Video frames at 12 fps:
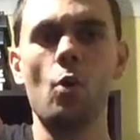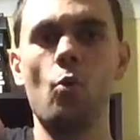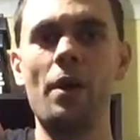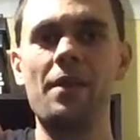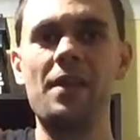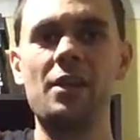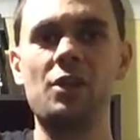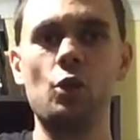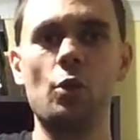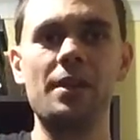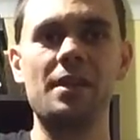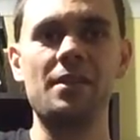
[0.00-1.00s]
where that
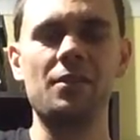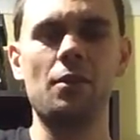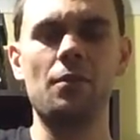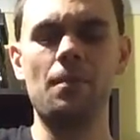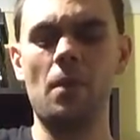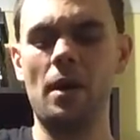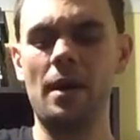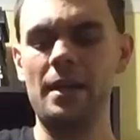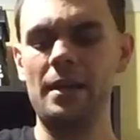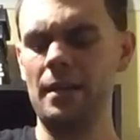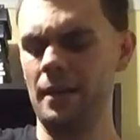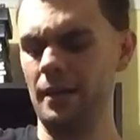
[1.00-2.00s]
joint is on
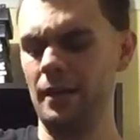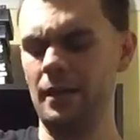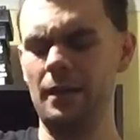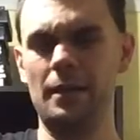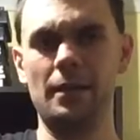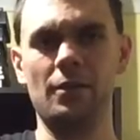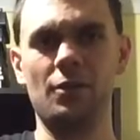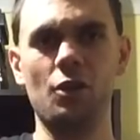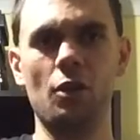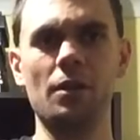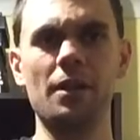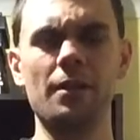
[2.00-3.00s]
my
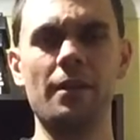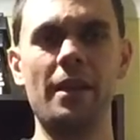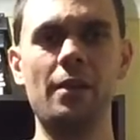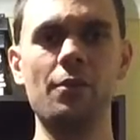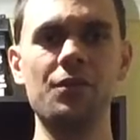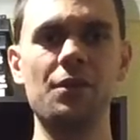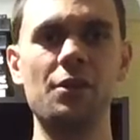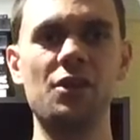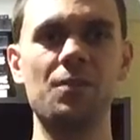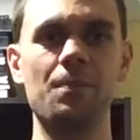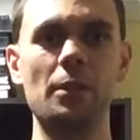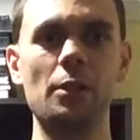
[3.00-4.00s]
shoulder and also
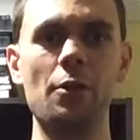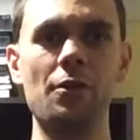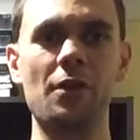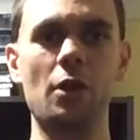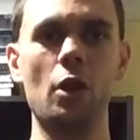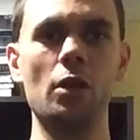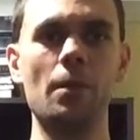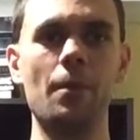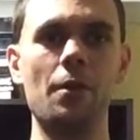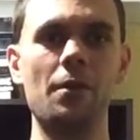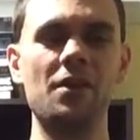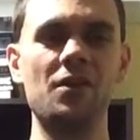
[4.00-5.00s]
just below the
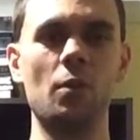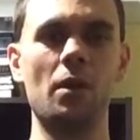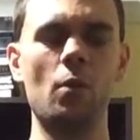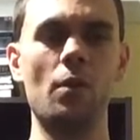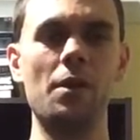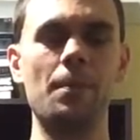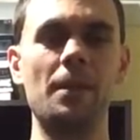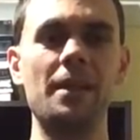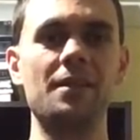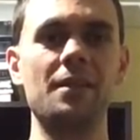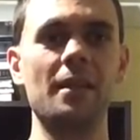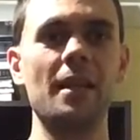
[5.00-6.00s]
collarbone is where I want to
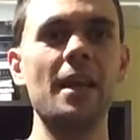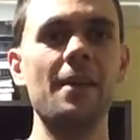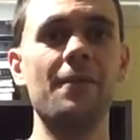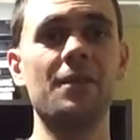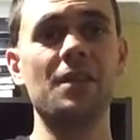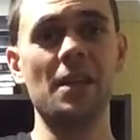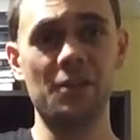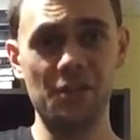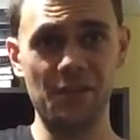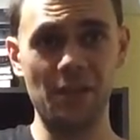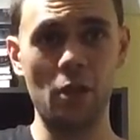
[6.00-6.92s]
place it. If it touches the